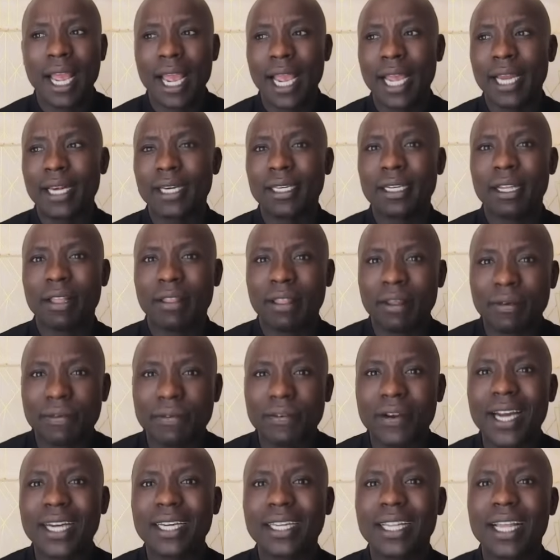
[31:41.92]
And the
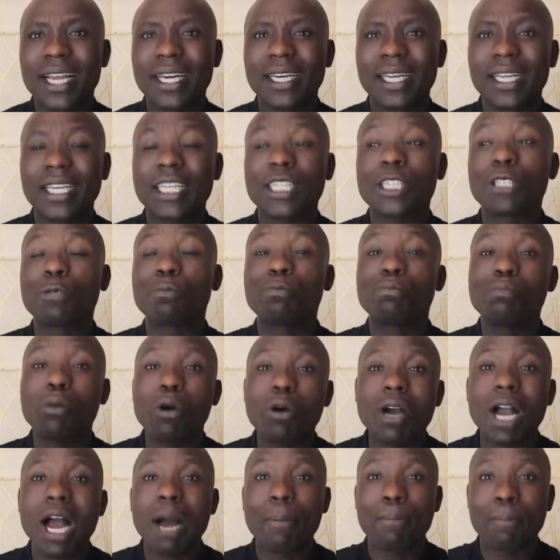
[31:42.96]
fact that he
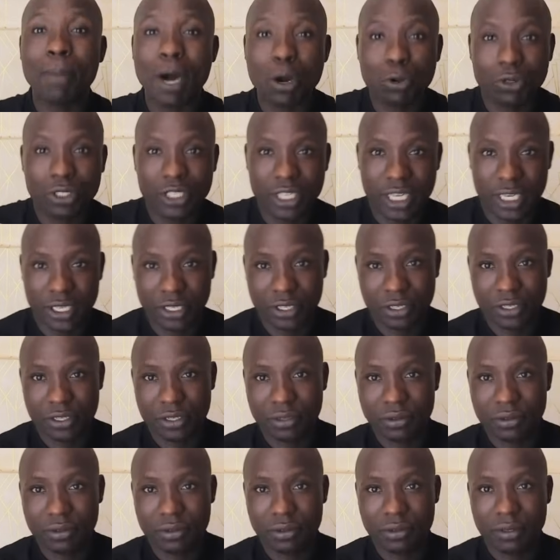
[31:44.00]
spoke about it
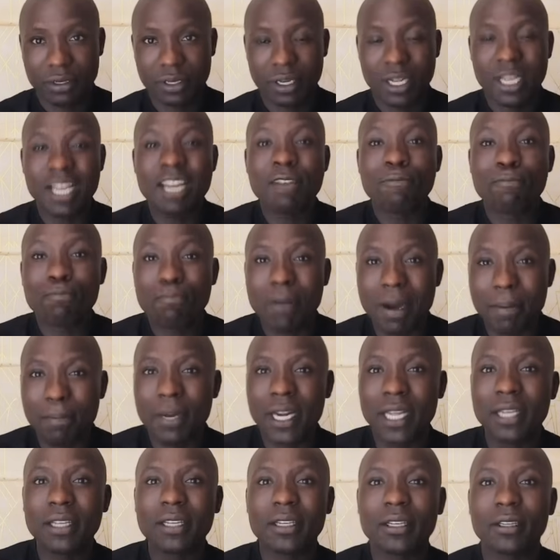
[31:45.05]
in
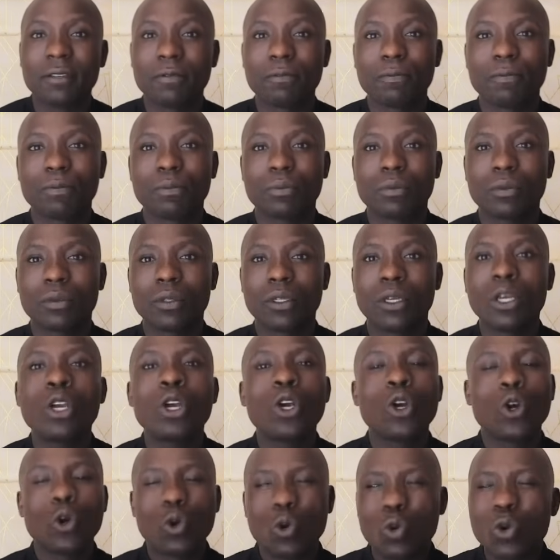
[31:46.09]
public
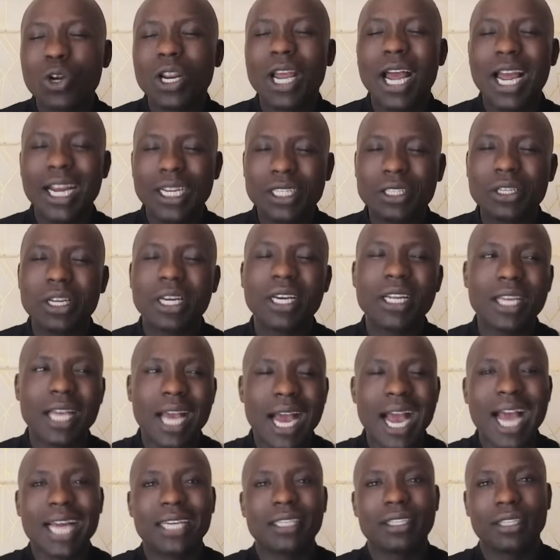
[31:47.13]
could actually
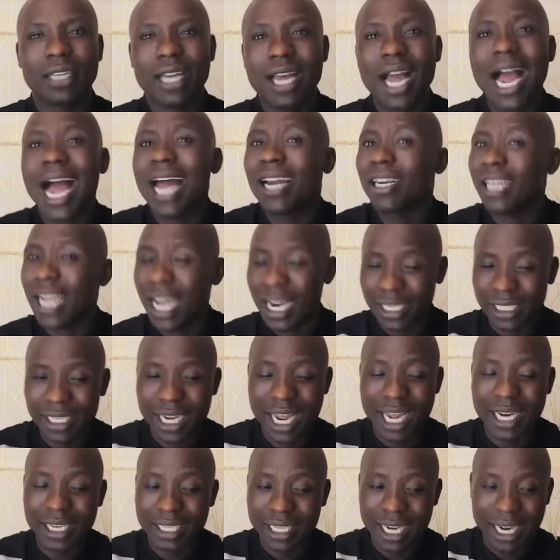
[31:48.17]
had
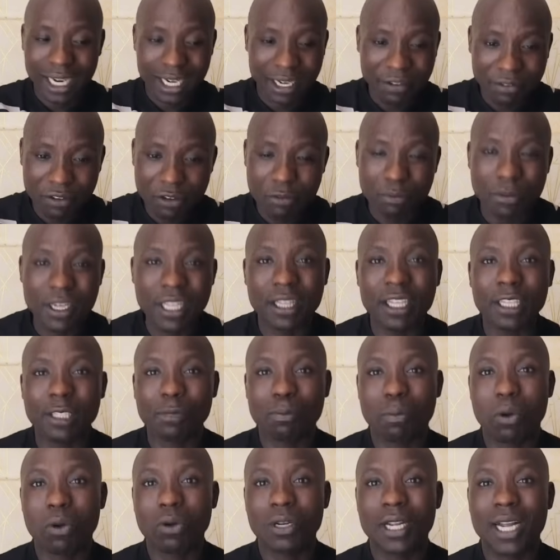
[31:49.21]
and even made
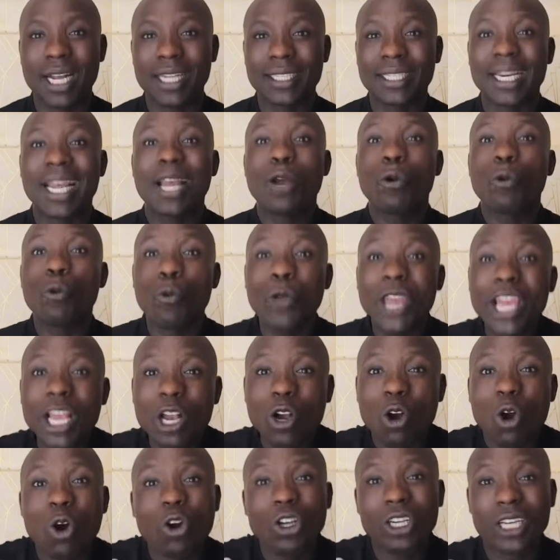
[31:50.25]
this podcast.
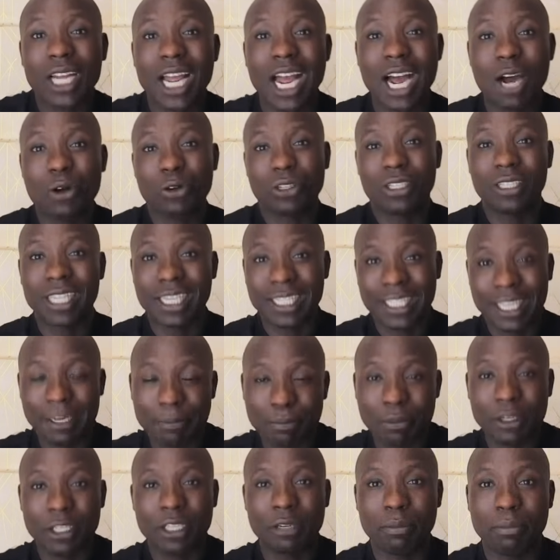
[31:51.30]
We called out the
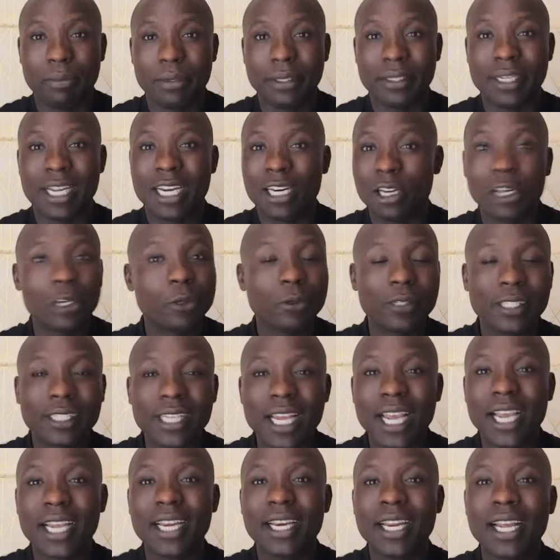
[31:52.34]
deputy president and we
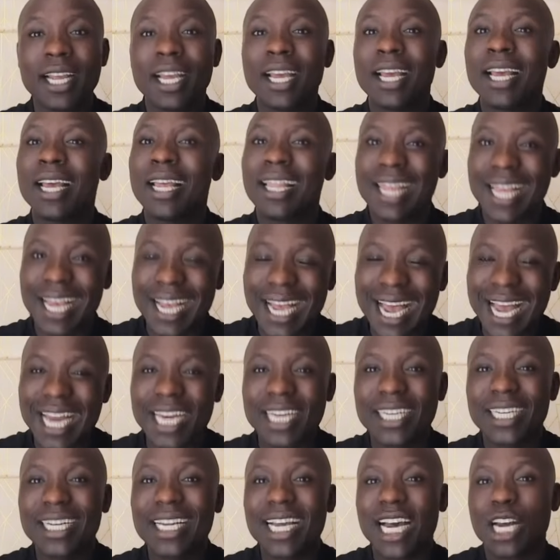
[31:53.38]
said the
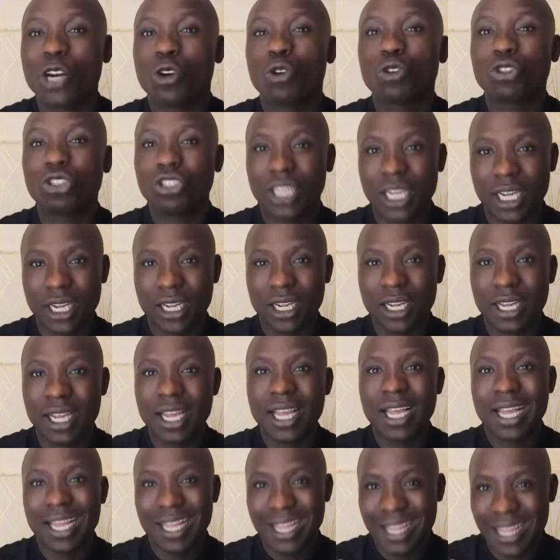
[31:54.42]
country cannot take
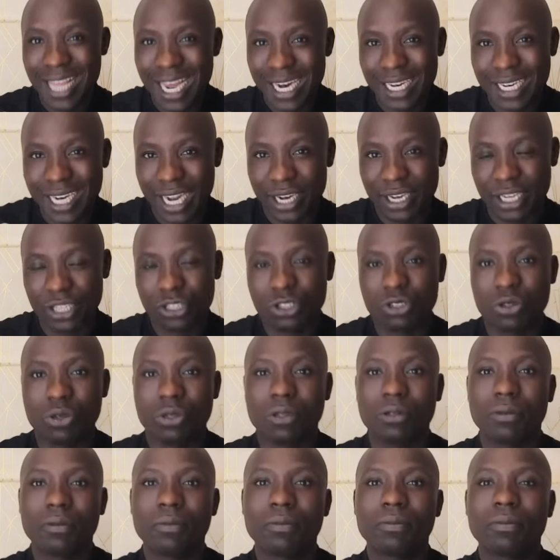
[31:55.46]
that direction.